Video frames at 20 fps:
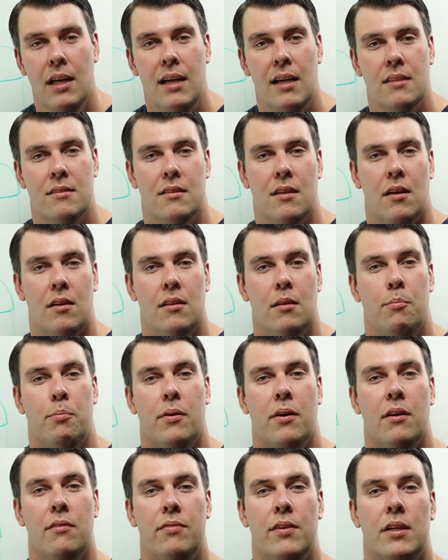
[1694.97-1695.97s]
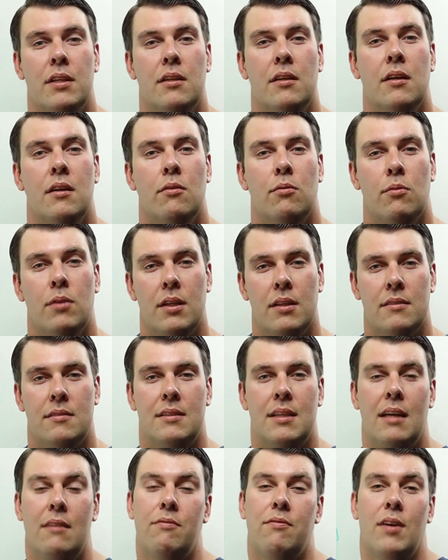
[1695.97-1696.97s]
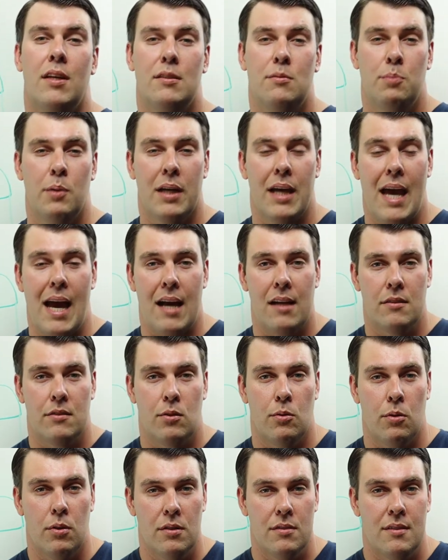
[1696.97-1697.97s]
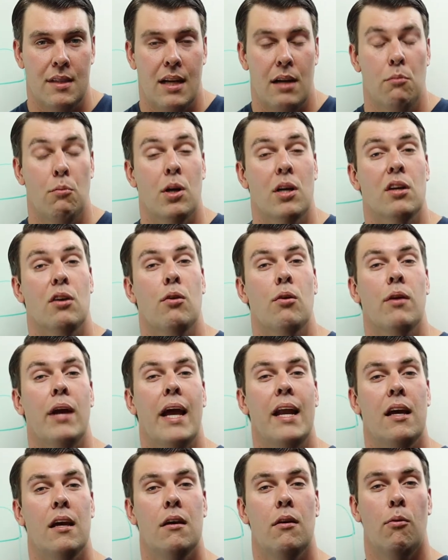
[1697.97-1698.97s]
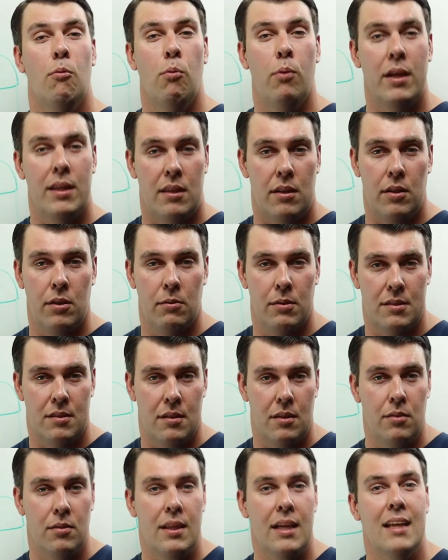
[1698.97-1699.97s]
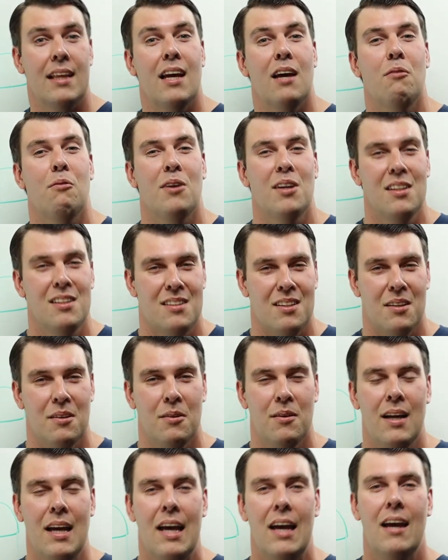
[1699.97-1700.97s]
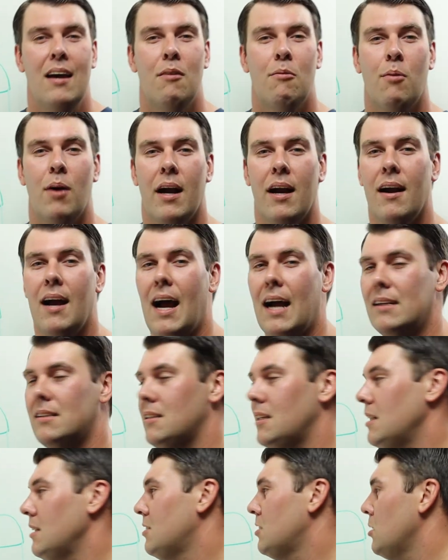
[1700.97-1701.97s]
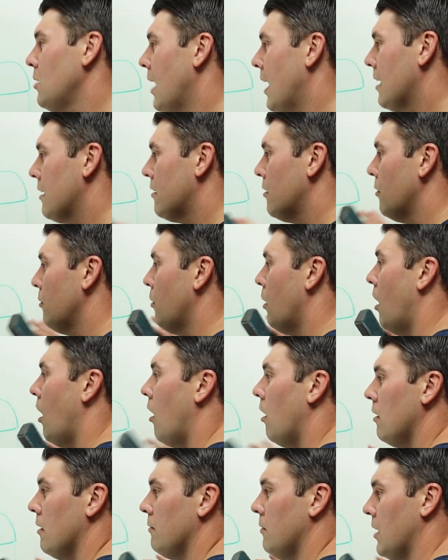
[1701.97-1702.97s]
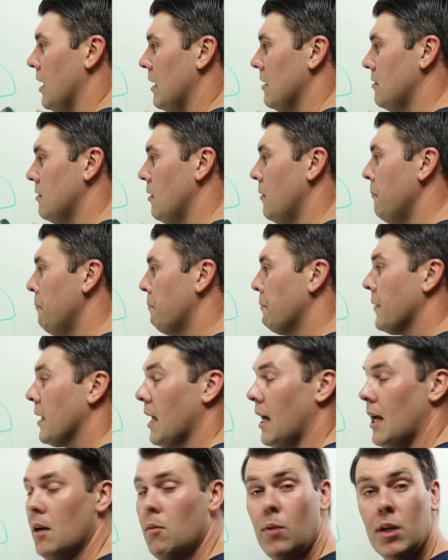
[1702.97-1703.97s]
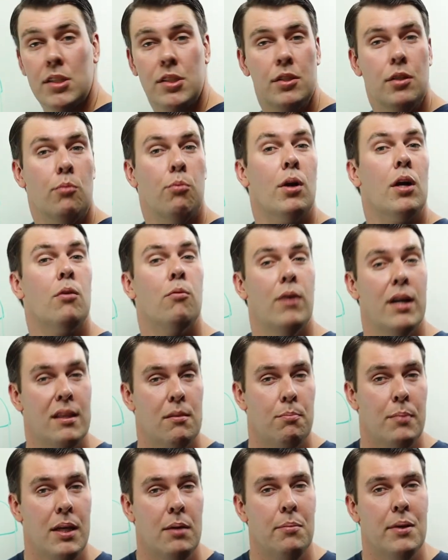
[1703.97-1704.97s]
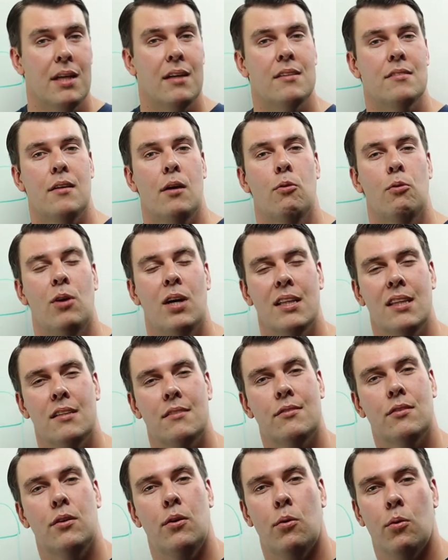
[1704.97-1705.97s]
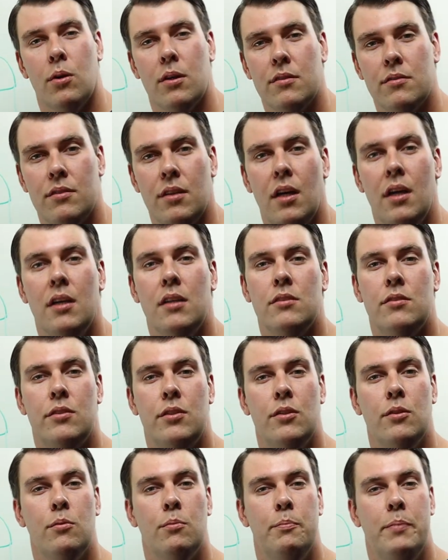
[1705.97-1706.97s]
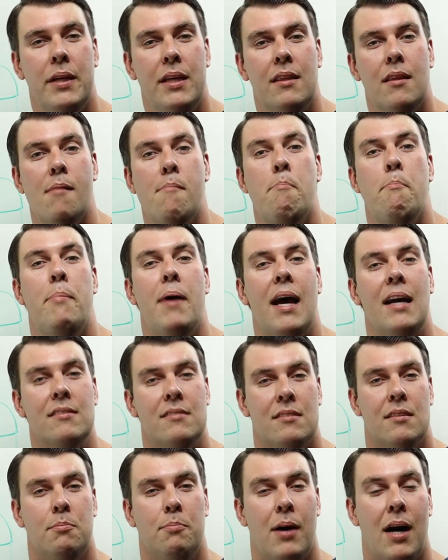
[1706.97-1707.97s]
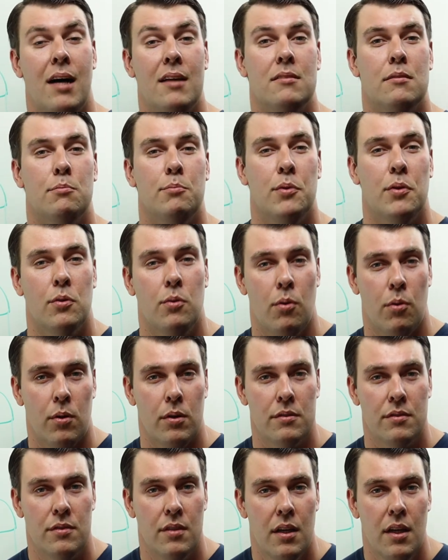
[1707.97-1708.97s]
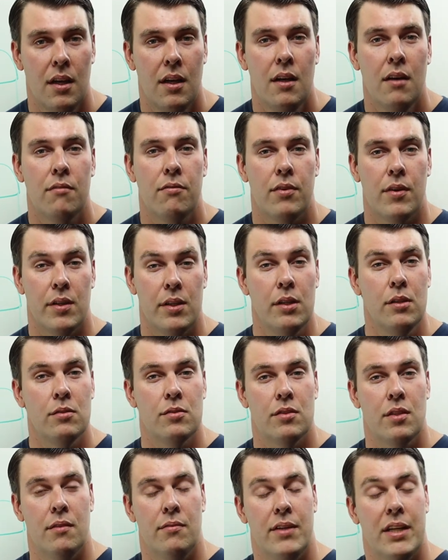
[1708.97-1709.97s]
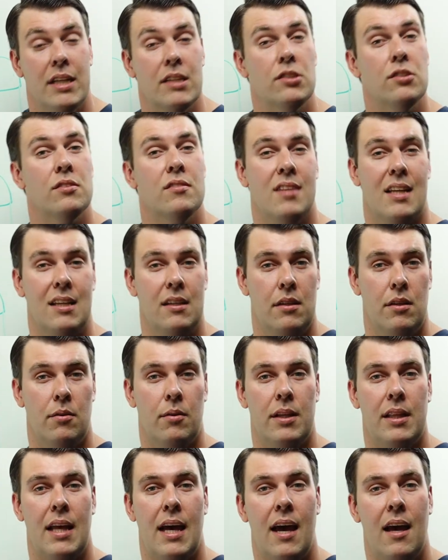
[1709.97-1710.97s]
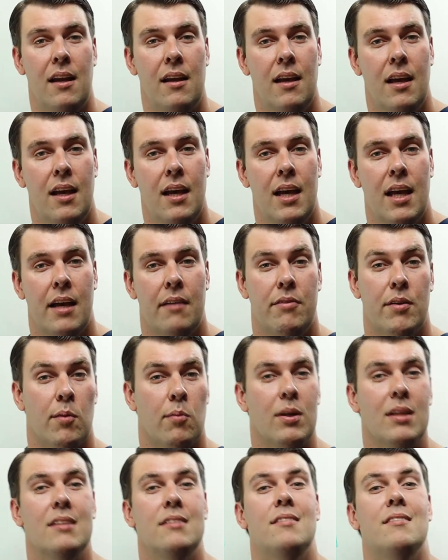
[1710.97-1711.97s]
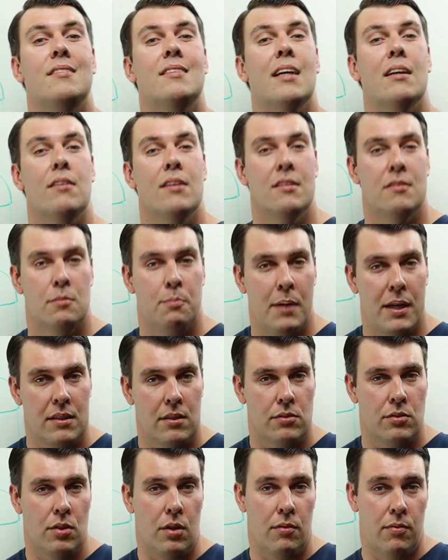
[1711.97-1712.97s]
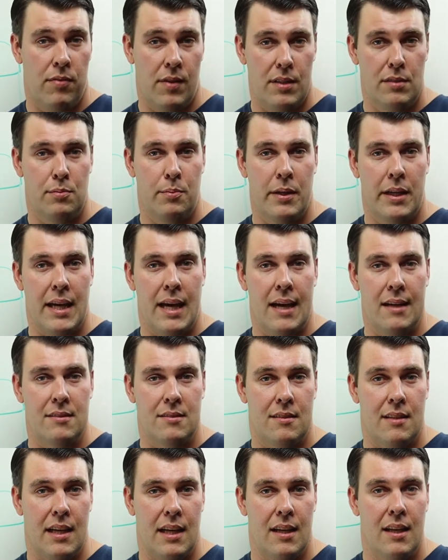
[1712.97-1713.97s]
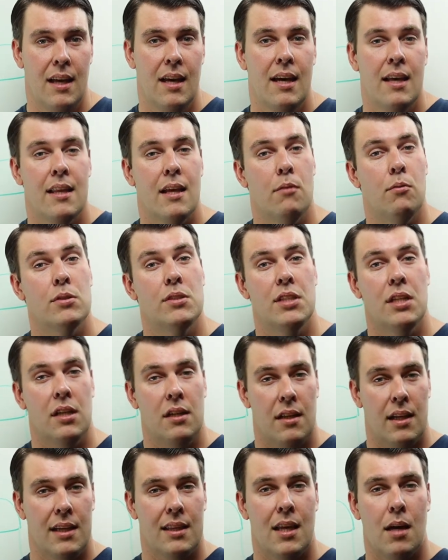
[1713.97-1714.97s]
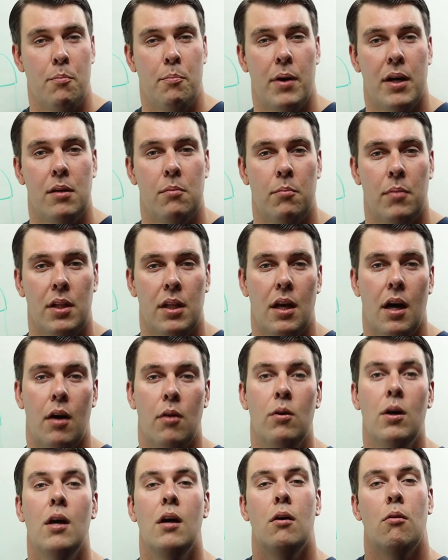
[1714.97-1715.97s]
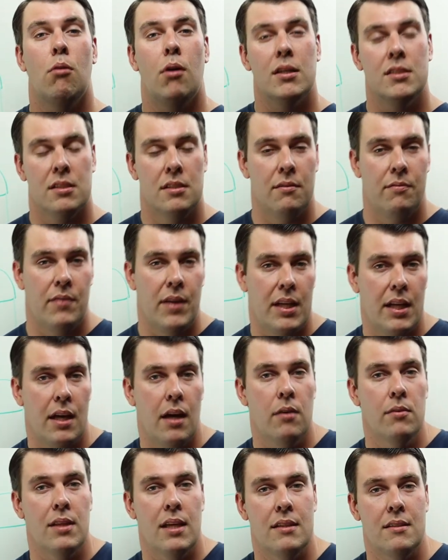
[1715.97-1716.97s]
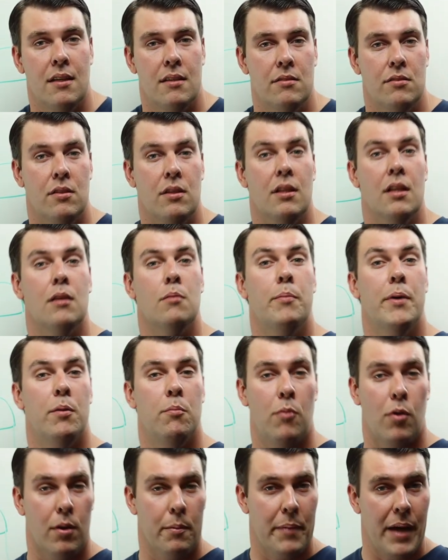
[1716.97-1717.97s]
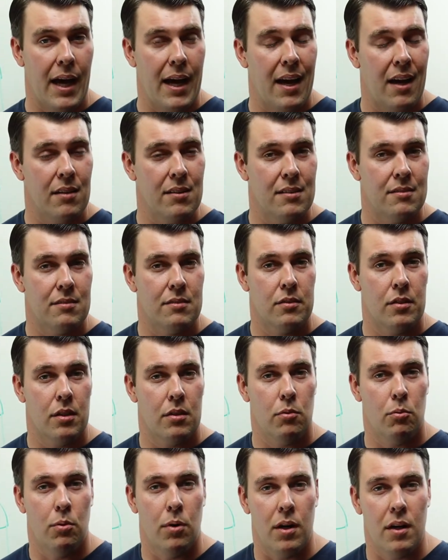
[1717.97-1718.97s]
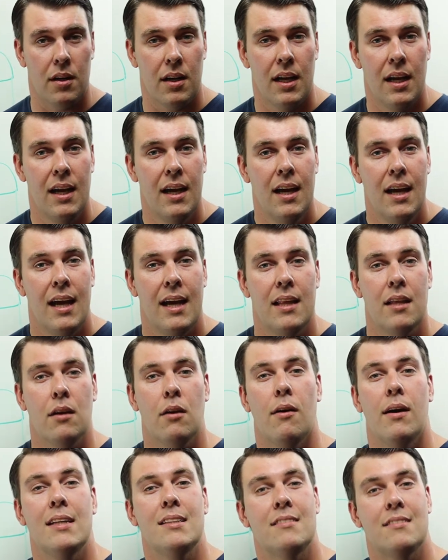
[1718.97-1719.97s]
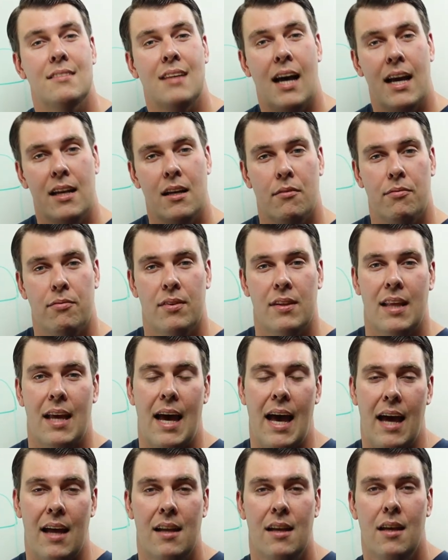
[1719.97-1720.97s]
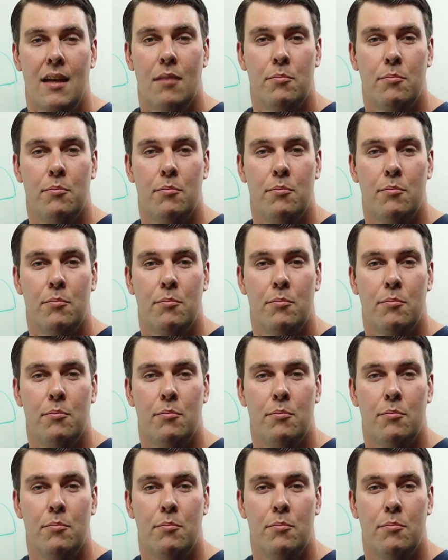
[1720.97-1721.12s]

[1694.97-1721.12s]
It's called the Perfect Real Estate Facebook Ads Course, and I want to create it with you. It's a new thing that I want to do where I teach you how to do all of this, and I want you to work with me because I want this course to be the best possible course for you. So if you're interested in doing that, if you're really serious about this whole Facebook ads thing, then I want you to click that button below, watch the video that tells you a little bit more about how this is going to work, and then go ahead and sign up for that.